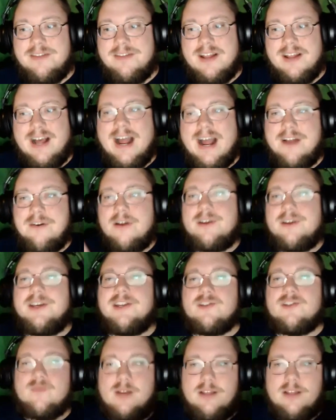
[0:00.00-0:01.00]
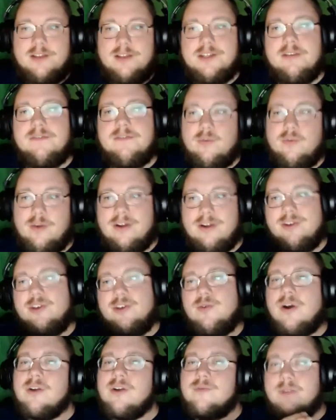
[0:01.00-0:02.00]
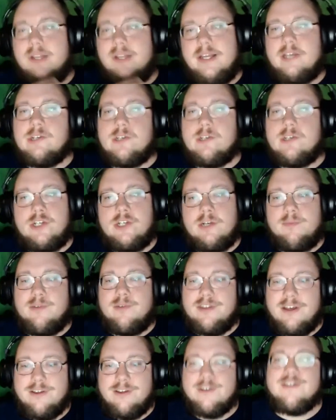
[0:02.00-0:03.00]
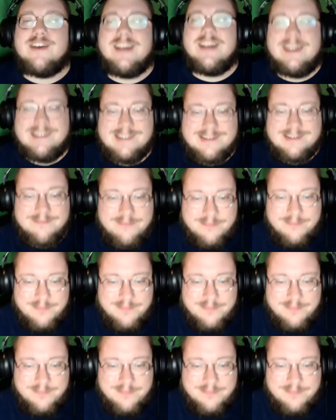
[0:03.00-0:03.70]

that hierarchy is relative to where you are in relationship with other things.